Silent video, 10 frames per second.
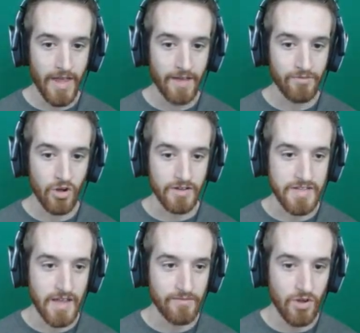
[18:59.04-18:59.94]
They have
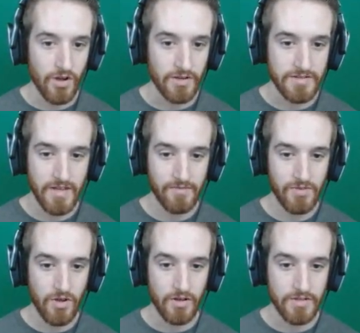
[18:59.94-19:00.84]
dogs. They have dogs. They
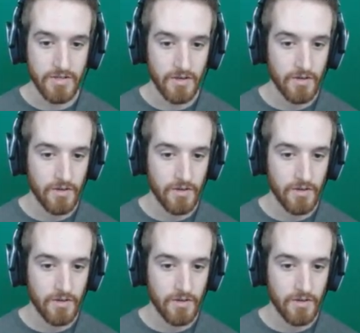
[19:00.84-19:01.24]
have dogs.